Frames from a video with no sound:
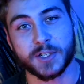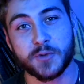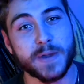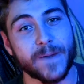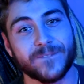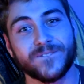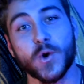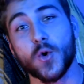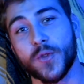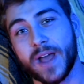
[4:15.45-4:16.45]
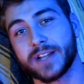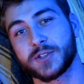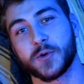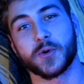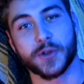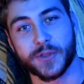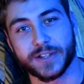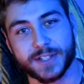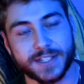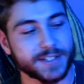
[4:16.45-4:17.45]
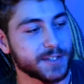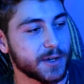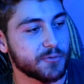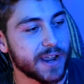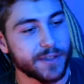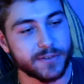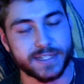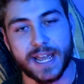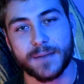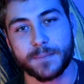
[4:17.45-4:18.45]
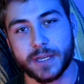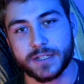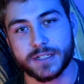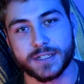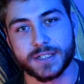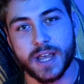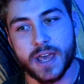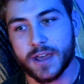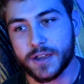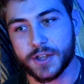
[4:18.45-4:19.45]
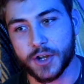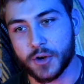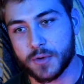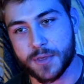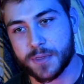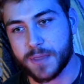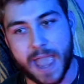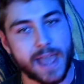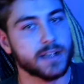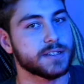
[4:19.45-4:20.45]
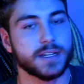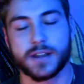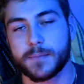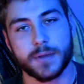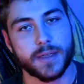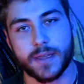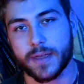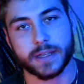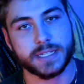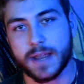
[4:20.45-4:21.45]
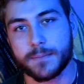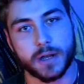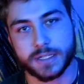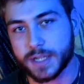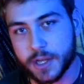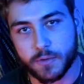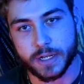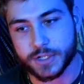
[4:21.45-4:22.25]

You'd be a fool not to order this, because a regular 10 pieces, you know, with tax ended up being like $10 anyway.